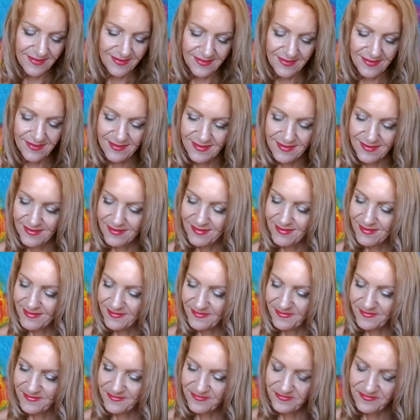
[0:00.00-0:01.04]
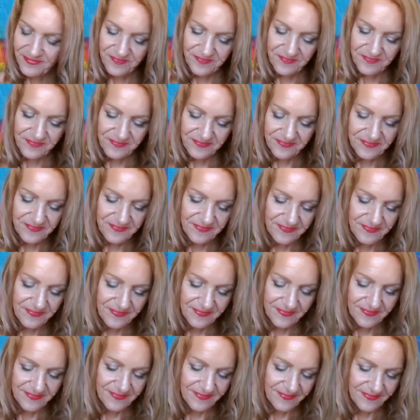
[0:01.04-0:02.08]

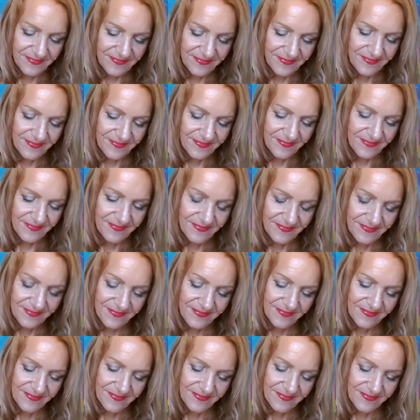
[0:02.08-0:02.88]
[no speech]